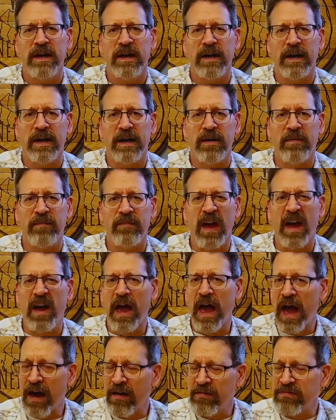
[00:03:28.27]
I
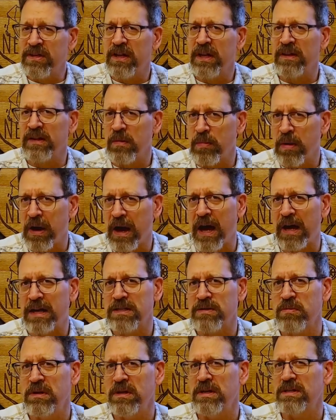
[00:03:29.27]
have said in the
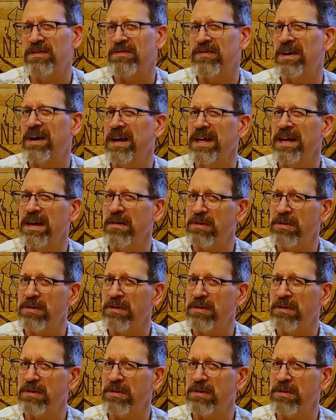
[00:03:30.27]
past, sweetness of honey.